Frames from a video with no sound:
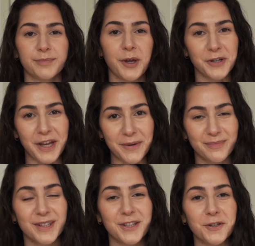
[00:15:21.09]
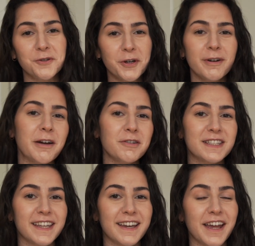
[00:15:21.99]
Okay, so you know how I
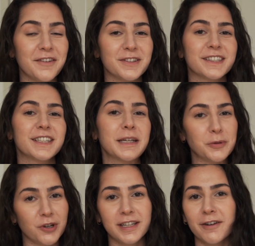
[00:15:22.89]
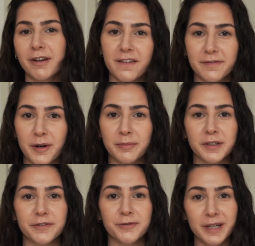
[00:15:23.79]
said I was gonna keep trying out F-Balm
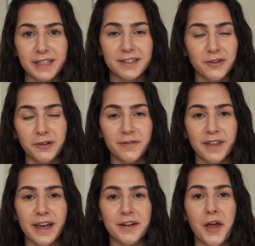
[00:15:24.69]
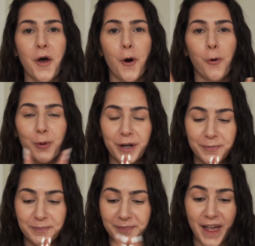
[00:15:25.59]
different ways and all of that?
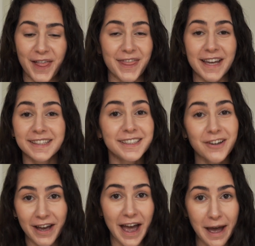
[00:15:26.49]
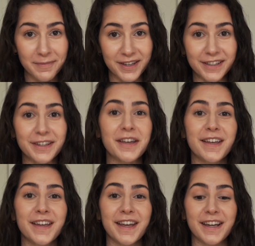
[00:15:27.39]
Well, that did not happen.
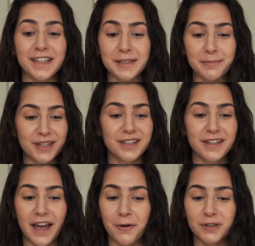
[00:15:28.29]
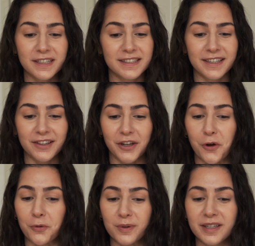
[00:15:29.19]
And it's been, I wanna say
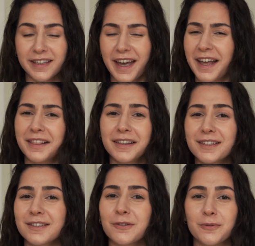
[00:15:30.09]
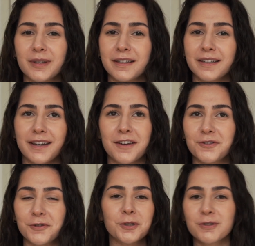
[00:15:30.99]
like a week, at least a week. I
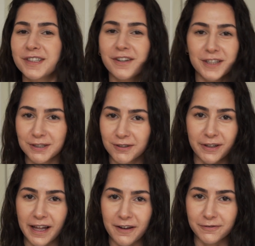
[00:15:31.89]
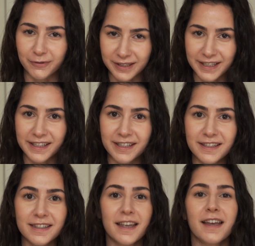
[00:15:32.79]
don't know, you'll see on screen, I'll have what day it
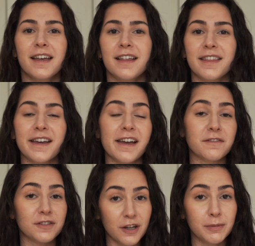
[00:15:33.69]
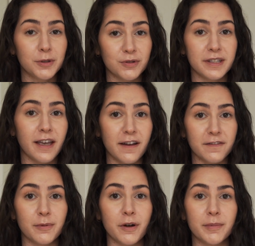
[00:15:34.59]
is, that I've stopped using
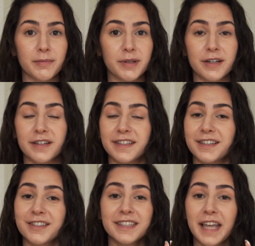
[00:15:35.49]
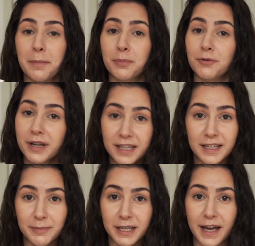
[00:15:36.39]
F-Balm because it just kept
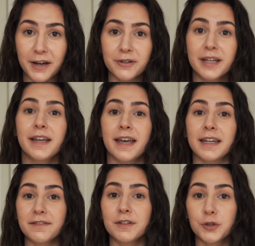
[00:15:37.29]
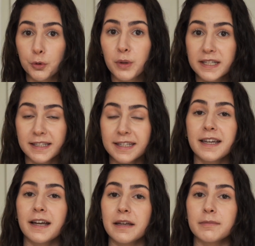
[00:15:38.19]
breaking me out. And even to this
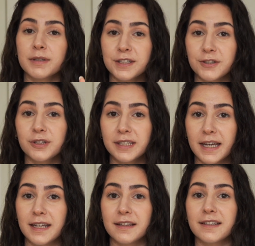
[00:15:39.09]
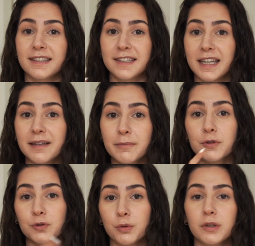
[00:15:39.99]
day, I am still getting the same
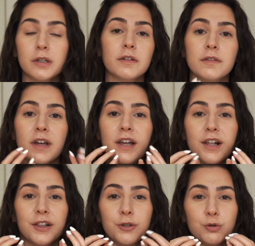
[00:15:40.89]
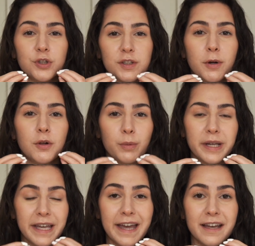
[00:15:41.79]
sort of little small
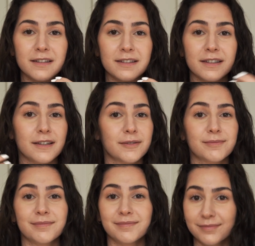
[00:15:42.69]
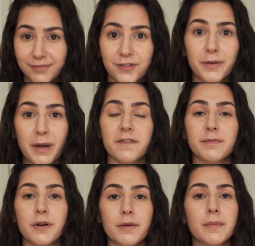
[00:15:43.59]
whiteheads from
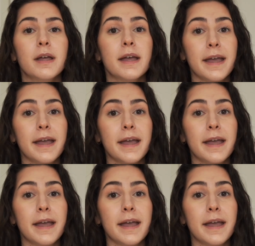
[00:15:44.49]
F-Balm.